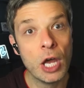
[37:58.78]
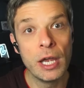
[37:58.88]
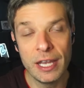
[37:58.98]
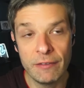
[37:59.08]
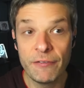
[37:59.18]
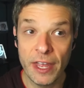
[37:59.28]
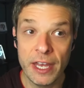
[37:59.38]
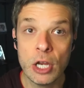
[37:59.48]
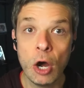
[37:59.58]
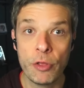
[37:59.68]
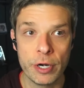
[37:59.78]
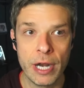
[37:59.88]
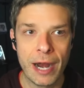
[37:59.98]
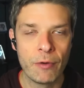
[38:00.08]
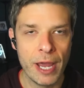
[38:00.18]
Even if they know they're
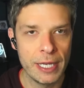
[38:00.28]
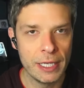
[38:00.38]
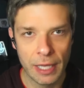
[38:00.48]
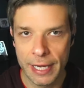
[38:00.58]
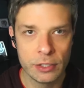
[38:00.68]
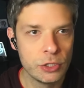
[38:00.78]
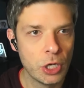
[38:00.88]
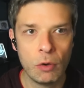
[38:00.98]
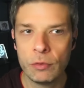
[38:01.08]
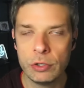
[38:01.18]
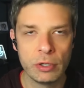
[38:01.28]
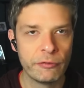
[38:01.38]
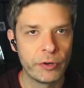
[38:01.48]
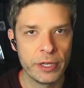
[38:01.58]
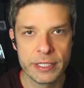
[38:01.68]
not ready, like, don't do it
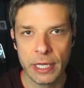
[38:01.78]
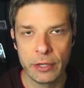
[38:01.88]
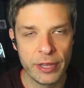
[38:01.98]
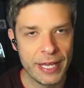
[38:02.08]
in front of the seller. That